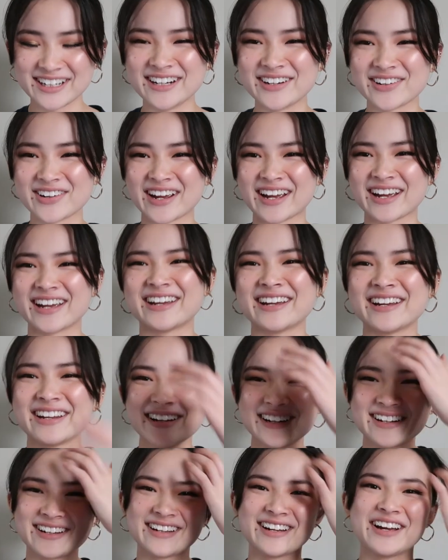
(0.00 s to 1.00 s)
Okay.
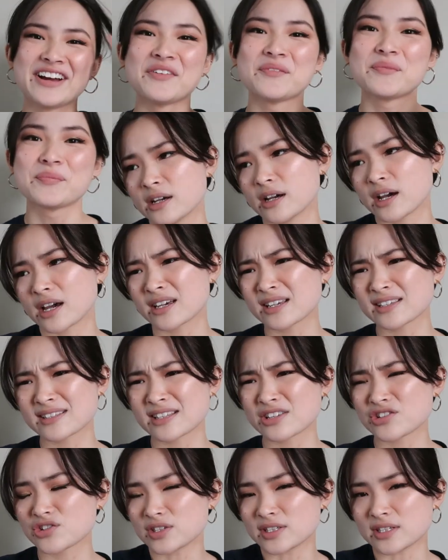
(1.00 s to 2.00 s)
So
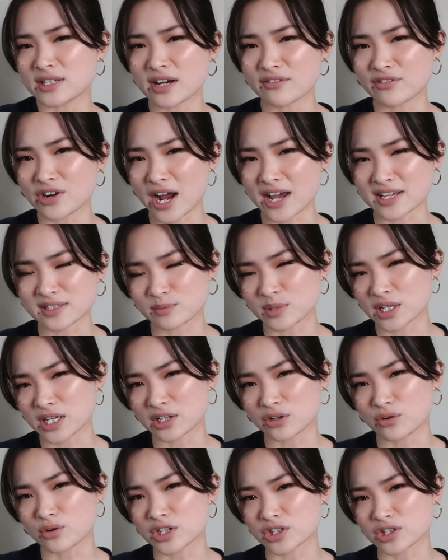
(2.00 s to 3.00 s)
for those of you who don't
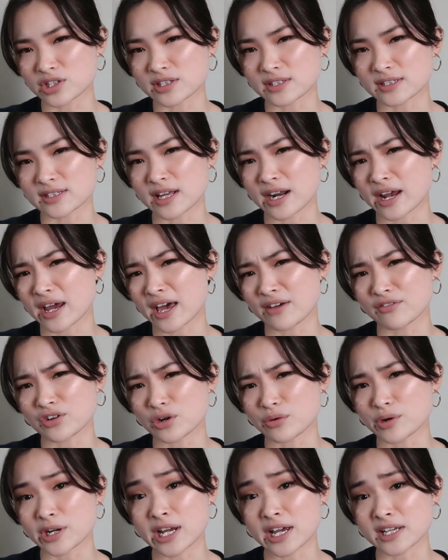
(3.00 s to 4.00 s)
know, I took my first
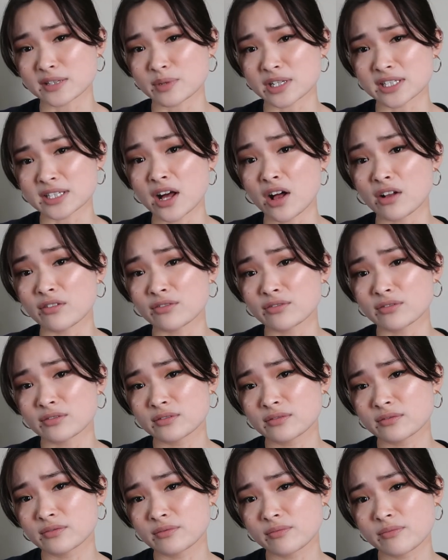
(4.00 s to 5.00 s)
acting class
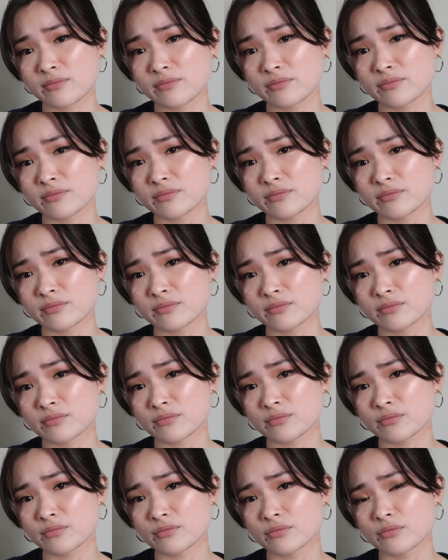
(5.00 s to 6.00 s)
lately, even though I
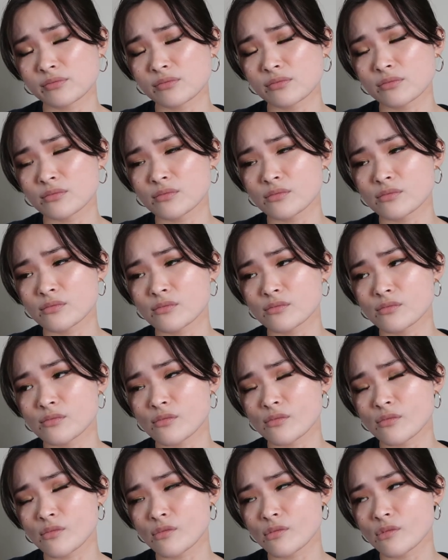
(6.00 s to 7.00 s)
can't be in LA right
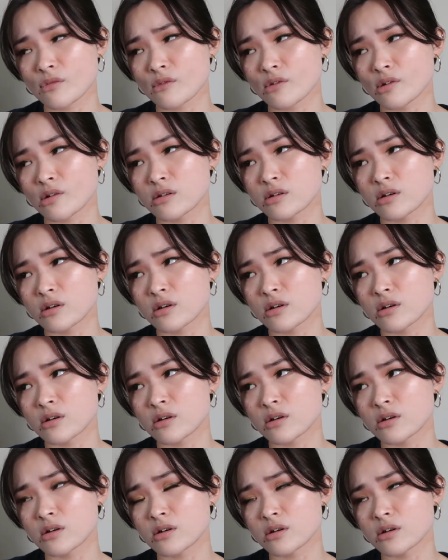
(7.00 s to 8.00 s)
now because of COVID and
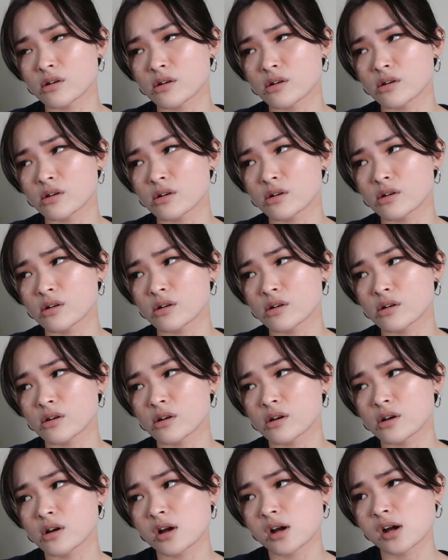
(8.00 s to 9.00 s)
because I'm poor as fuck and
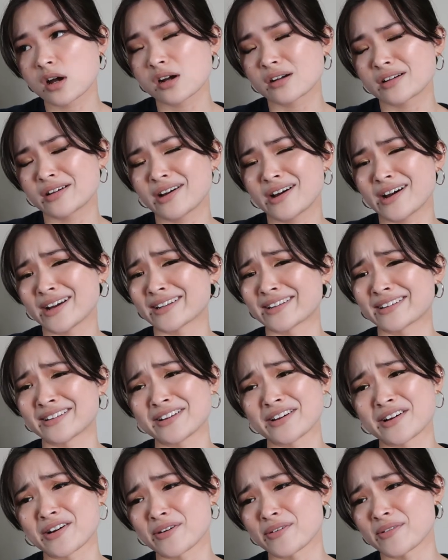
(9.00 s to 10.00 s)
can't find a job.
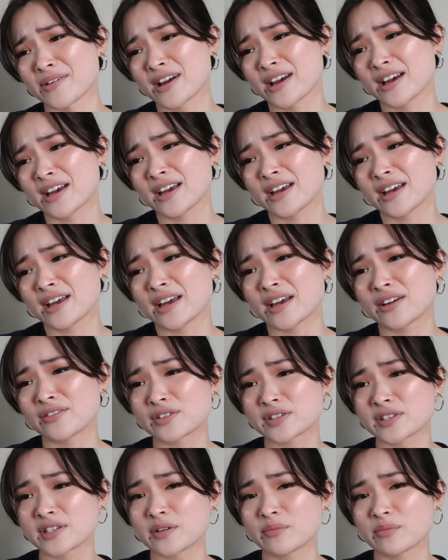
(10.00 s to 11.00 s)
My acting
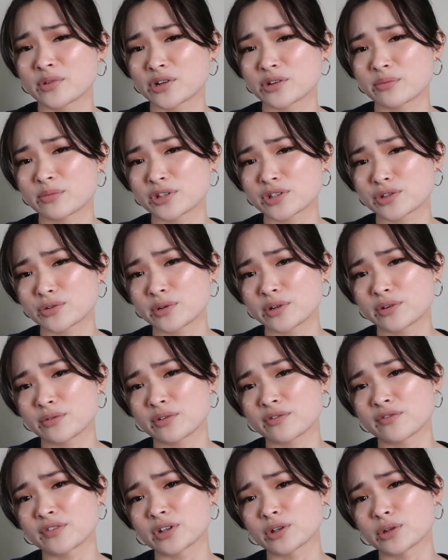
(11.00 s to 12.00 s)
teacher really encouraged
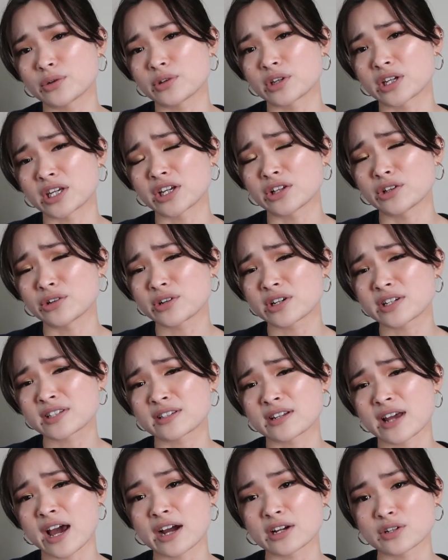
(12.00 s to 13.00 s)
me and made me feel a lot
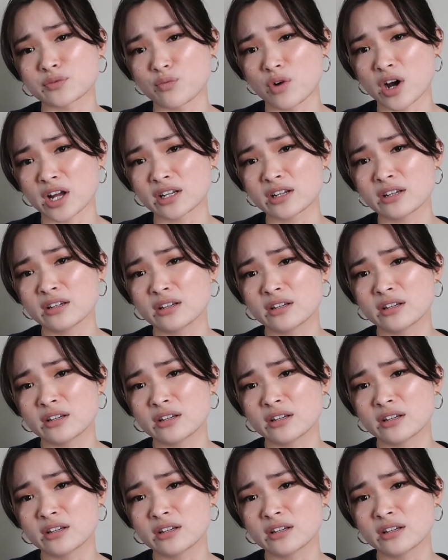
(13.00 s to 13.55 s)
more confident on